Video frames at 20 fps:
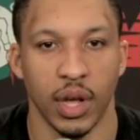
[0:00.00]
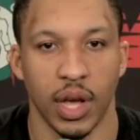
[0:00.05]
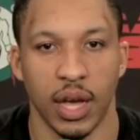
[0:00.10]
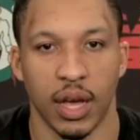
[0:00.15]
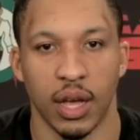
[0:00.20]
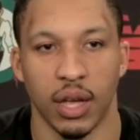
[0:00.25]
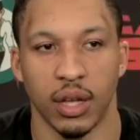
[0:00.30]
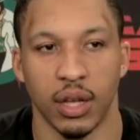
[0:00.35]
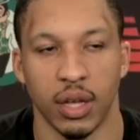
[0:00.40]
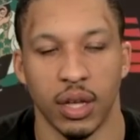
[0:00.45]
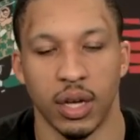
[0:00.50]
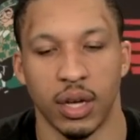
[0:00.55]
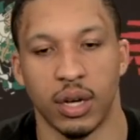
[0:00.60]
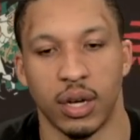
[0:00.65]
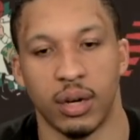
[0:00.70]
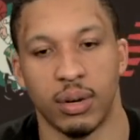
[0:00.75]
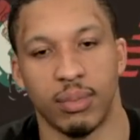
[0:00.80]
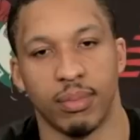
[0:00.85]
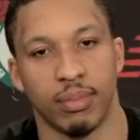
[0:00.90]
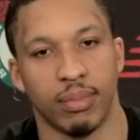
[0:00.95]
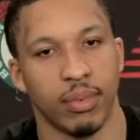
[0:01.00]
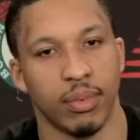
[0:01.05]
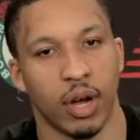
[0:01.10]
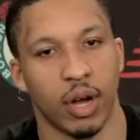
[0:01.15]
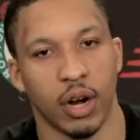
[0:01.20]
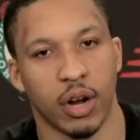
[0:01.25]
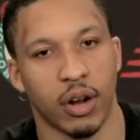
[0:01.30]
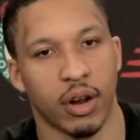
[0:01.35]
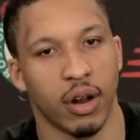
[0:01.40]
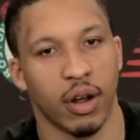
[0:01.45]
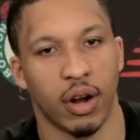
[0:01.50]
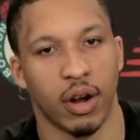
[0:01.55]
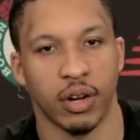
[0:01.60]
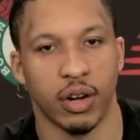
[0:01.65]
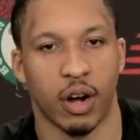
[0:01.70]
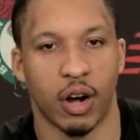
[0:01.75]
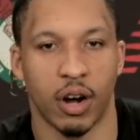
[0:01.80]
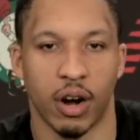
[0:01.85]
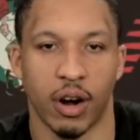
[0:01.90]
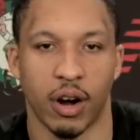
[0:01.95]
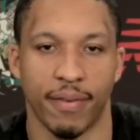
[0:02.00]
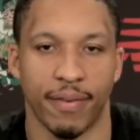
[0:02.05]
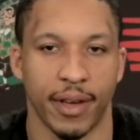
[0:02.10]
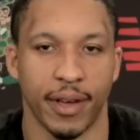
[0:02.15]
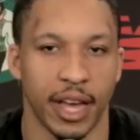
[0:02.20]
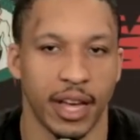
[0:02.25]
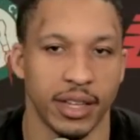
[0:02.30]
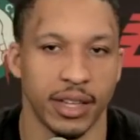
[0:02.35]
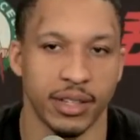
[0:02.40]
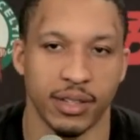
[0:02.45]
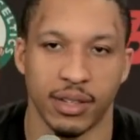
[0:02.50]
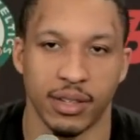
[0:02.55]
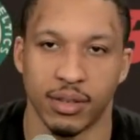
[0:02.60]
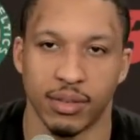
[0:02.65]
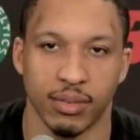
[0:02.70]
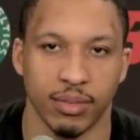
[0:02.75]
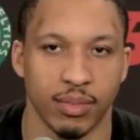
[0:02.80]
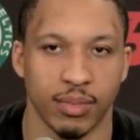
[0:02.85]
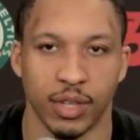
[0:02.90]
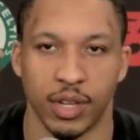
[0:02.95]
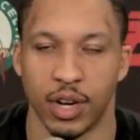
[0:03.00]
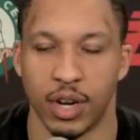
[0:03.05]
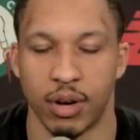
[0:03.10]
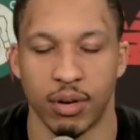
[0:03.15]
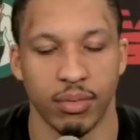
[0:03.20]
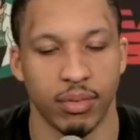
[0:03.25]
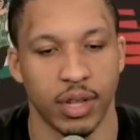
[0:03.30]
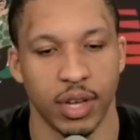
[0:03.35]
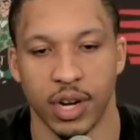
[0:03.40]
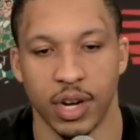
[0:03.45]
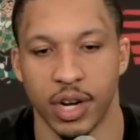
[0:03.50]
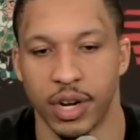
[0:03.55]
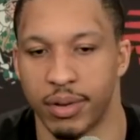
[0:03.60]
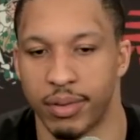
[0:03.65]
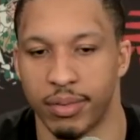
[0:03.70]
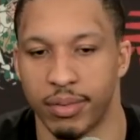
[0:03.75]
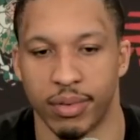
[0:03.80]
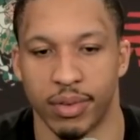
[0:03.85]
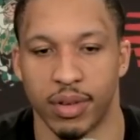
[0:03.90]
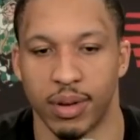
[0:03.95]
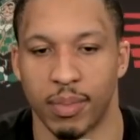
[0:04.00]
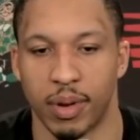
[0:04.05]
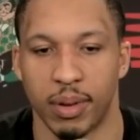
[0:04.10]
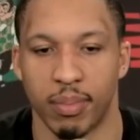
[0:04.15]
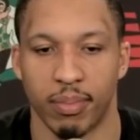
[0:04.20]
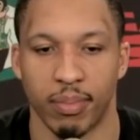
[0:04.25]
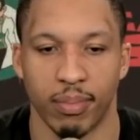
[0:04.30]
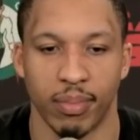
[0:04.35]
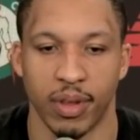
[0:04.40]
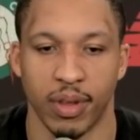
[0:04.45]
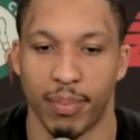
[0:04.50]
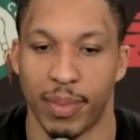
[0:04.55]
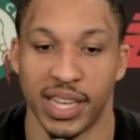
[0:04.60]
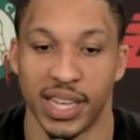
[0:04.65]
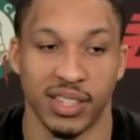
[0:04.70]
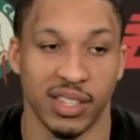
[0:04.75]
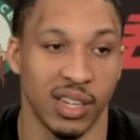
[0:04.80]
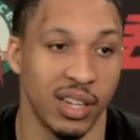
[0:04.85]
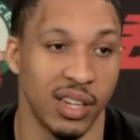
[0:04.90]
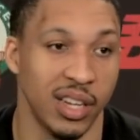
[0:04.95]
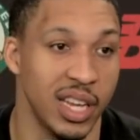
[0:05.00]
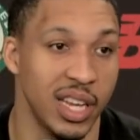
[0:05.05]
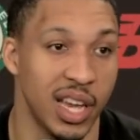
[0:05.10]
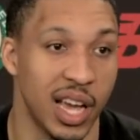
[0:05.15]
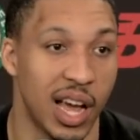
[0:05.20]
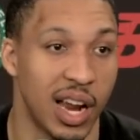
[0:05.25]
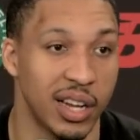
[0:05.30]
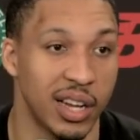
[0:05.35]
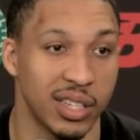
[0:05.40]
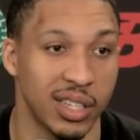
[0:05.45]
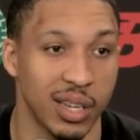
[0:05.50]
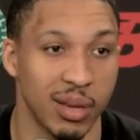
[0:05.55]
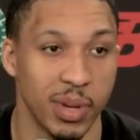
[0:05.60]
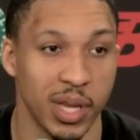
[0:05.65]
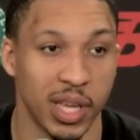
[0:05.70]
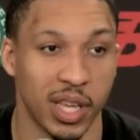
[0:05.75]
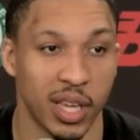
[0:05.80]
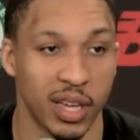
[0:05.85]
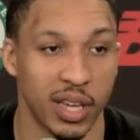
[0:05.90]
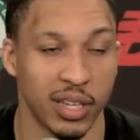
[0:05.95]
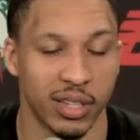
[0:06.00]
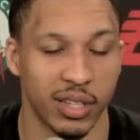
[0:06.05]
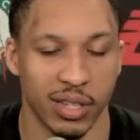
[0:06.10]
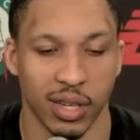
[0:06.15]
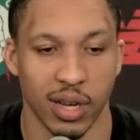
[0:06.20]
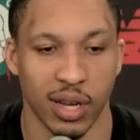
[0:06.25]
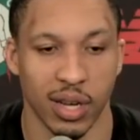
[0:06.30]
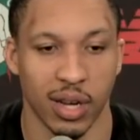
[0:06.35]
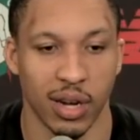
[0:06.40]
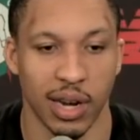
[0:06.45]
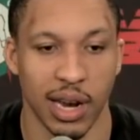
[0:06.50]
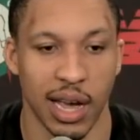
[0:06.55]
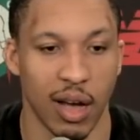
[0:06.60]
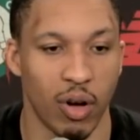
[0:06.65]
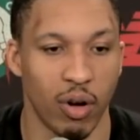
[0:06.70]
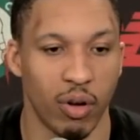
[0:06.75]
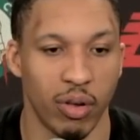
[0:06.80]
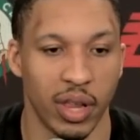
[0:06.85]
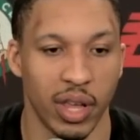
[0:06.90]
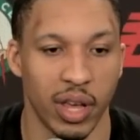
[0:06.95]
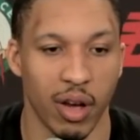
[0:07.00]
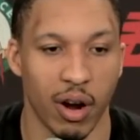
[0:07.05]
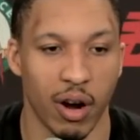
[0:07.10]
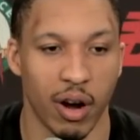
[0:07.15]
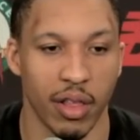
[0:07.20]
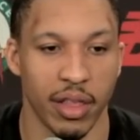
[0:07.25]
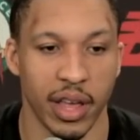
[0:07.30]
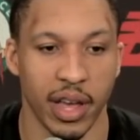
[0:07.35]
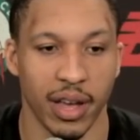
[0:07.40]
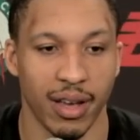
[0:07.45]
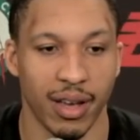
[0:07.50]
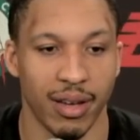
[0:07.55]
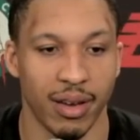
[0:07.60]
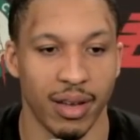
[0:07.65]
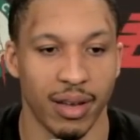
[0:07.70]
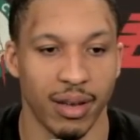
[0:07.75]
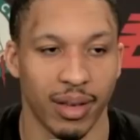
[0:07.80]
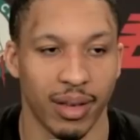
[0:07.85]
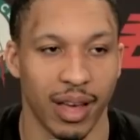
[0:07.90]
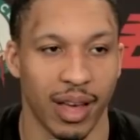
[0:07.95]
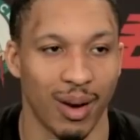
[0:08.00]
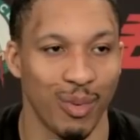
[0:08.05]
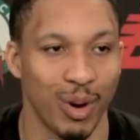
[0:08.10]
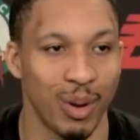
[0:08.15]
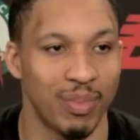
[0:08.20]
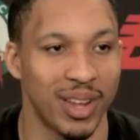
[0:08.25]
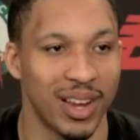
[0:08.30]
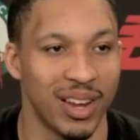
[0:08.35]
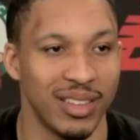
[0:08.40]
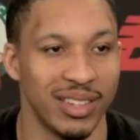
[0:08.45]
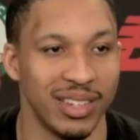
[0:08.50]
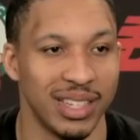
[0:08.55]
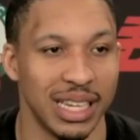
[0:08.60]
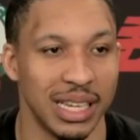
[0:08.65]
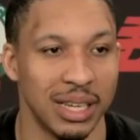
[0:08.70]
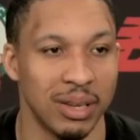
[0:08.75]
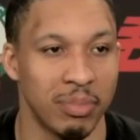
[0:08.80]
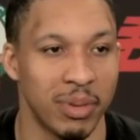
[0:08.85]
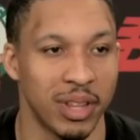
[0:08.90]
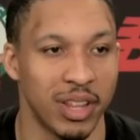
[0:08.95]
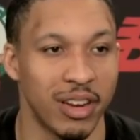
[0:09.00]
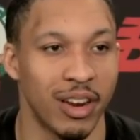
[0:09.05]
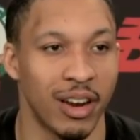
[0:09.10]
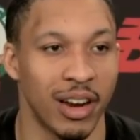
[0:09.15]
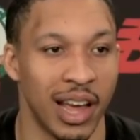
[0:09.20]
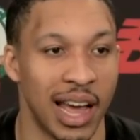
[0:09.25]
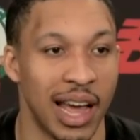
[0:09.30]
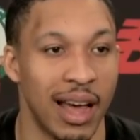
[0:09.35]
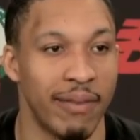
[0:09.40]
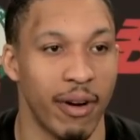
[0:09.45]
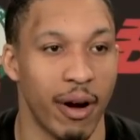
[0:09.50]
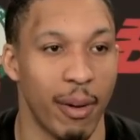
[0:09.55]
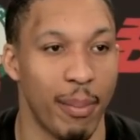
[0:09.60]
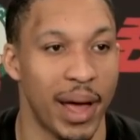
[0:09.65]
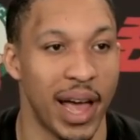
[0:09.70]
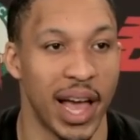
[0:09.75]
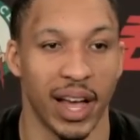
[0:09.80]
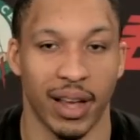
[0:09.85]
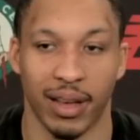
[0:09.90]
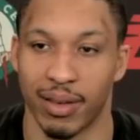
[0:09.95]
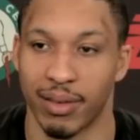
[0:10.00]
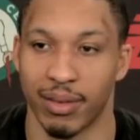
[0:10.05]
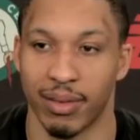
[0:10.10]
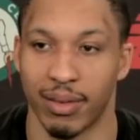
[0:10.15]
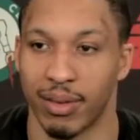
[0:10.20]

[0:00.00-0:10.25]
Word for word: Yeah, um, our our our fans, you know, they're some of the best in the league, honestly, because not only are they gonna kind of rip the other team, but they're gonna have our back